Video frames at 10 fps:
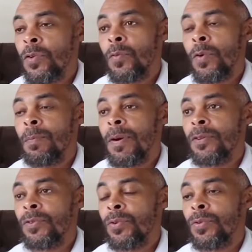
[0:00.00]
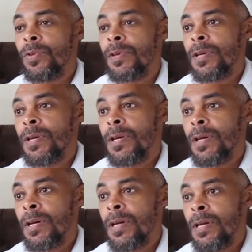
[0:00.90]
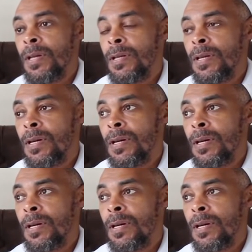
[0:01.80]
overwhelmed by the truth, and